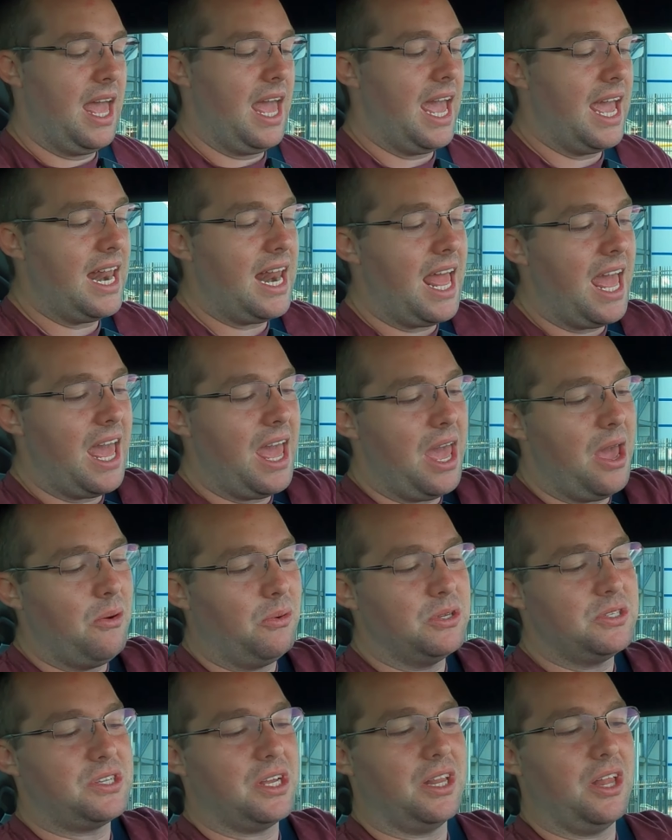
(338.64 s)

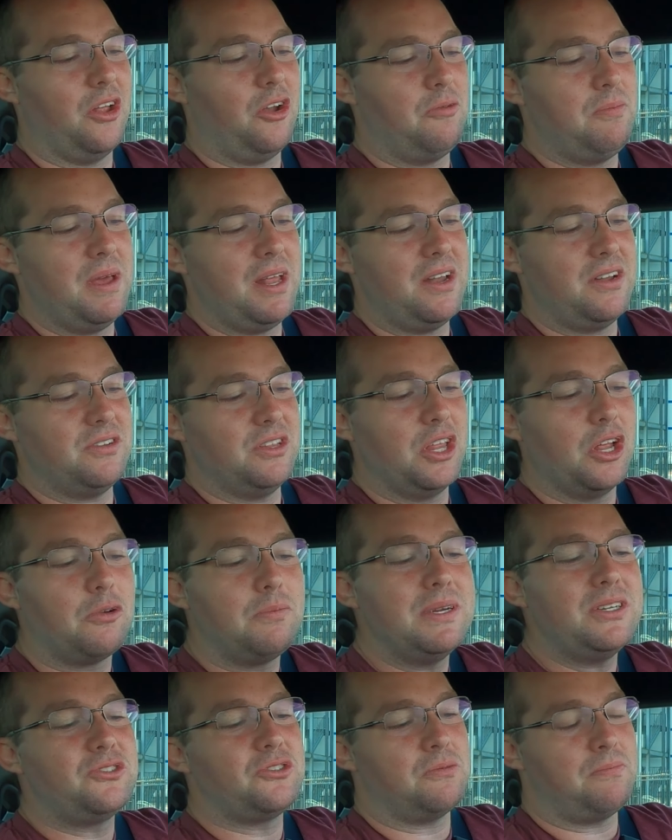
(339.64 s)
it was a little
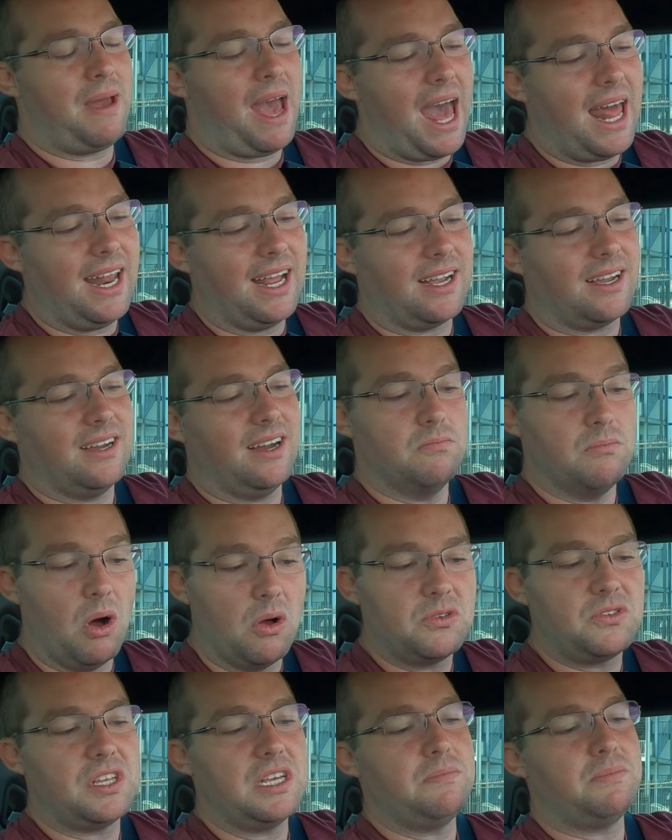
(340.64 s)
bit dramatic,
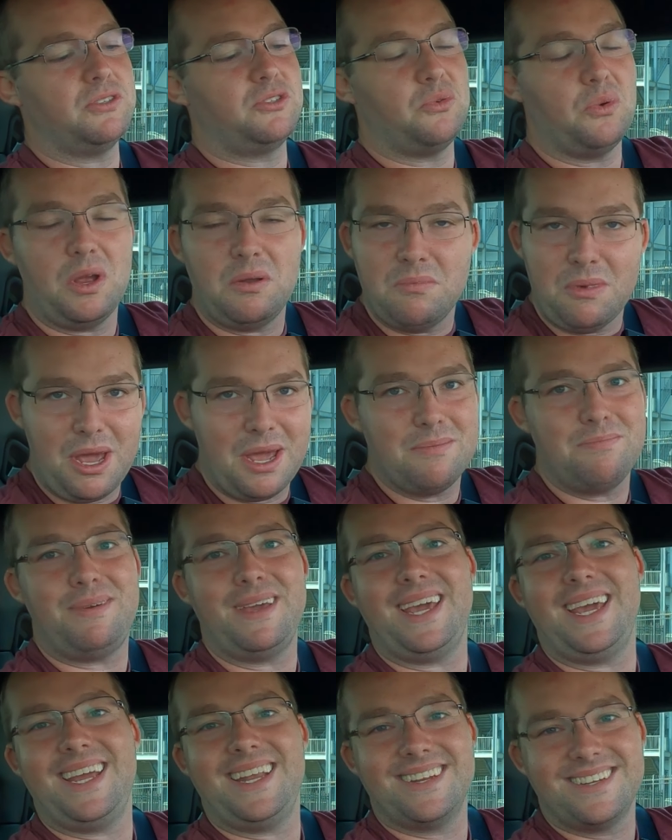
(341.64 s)
mostly between me and
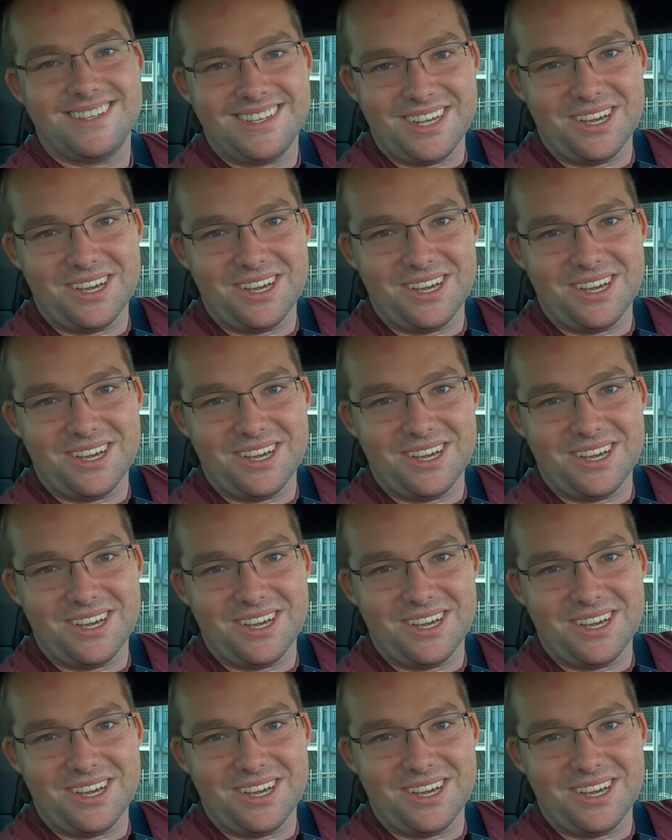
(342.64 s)
Pete.